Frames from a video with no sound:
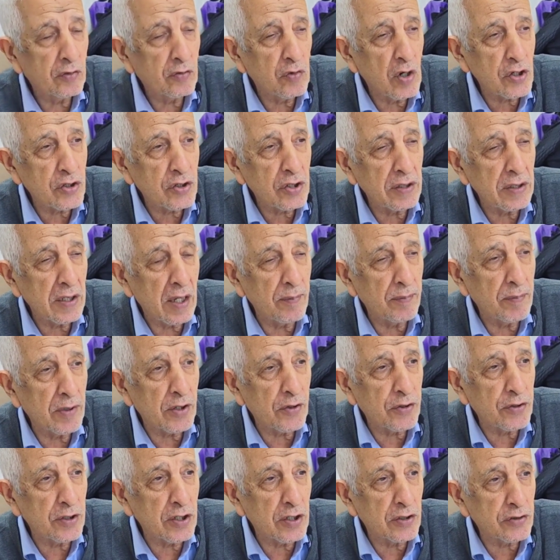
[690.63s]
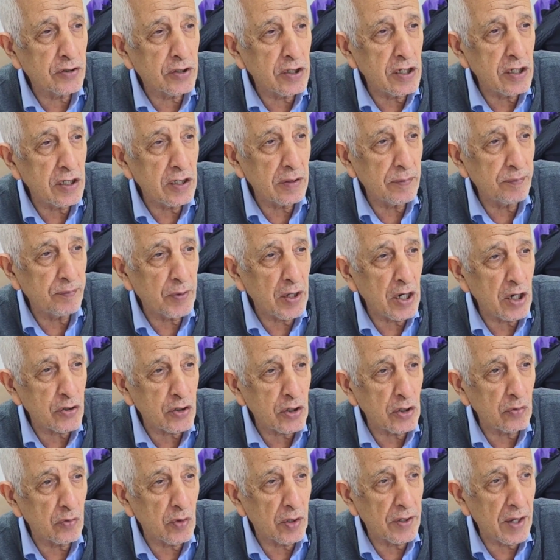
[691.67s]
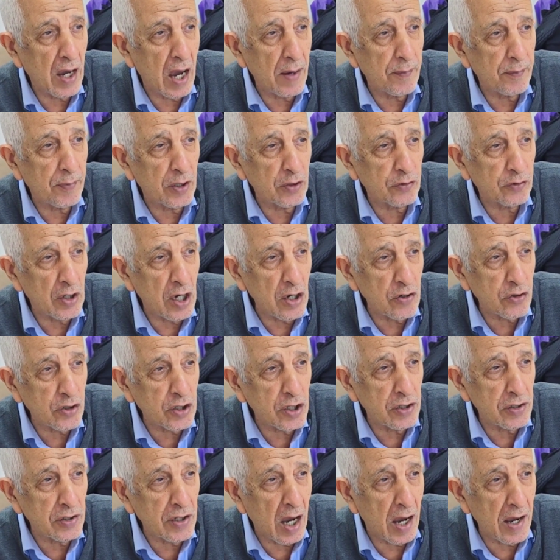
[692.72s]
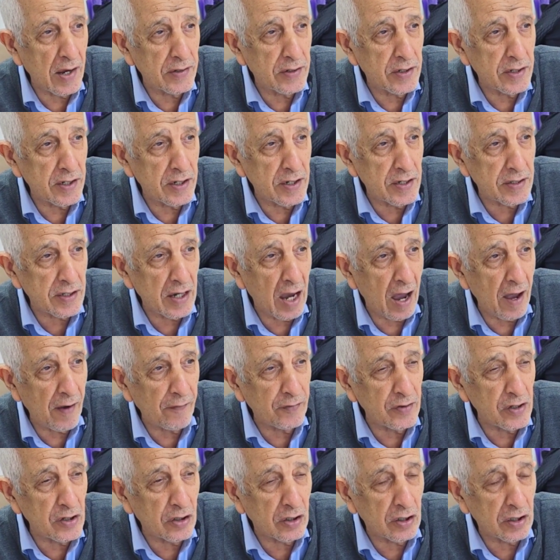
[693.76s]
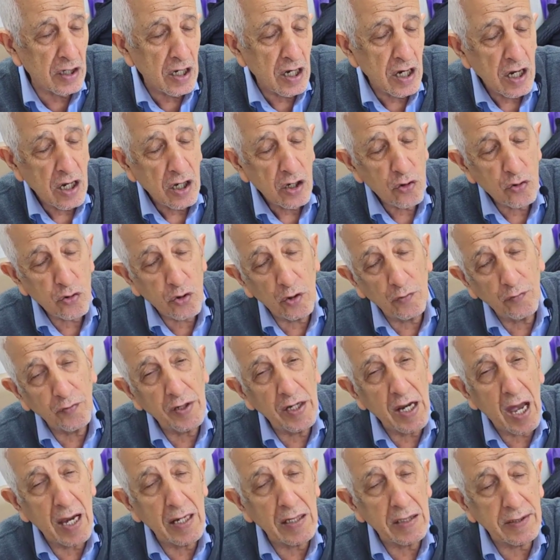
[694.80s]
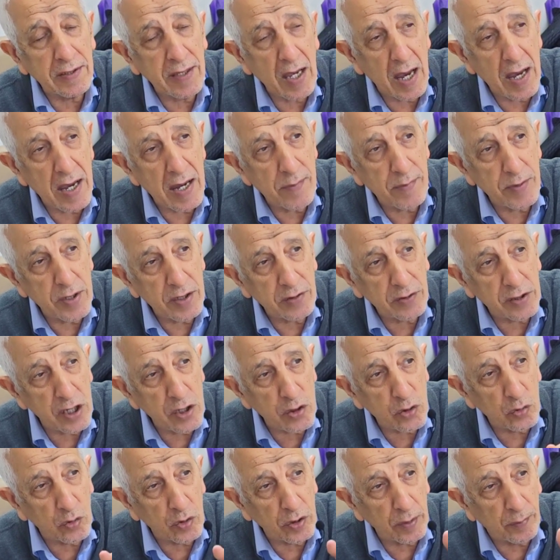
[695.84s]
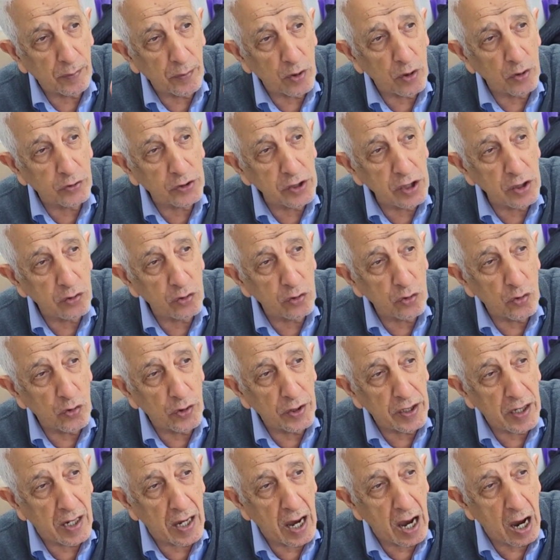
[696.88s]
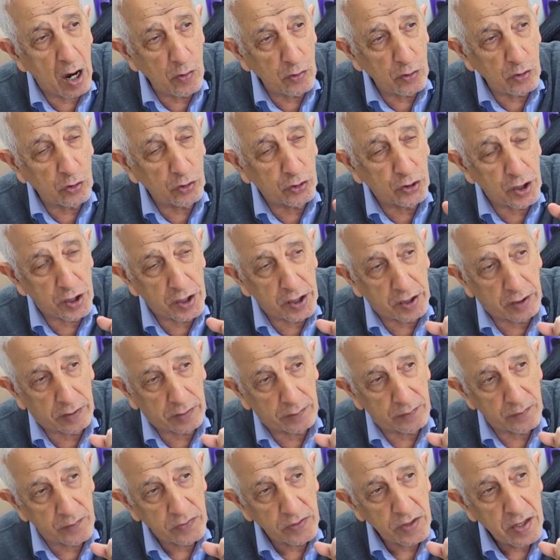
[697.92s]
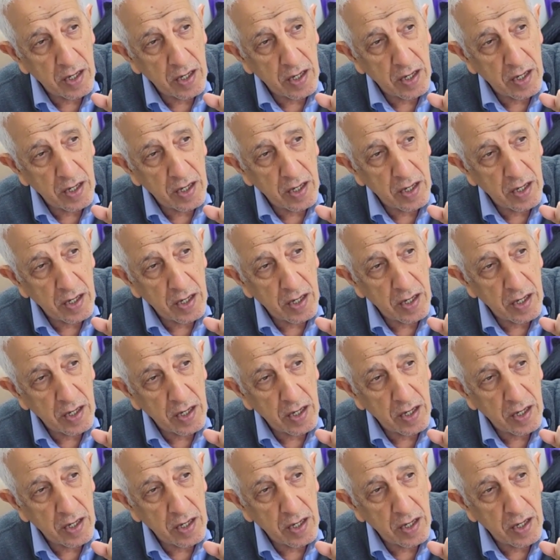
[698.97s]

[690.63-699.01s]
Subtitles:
Question number 13, patient with hypertension and he is having juvenile diabetes with a proteinuria. How you treat?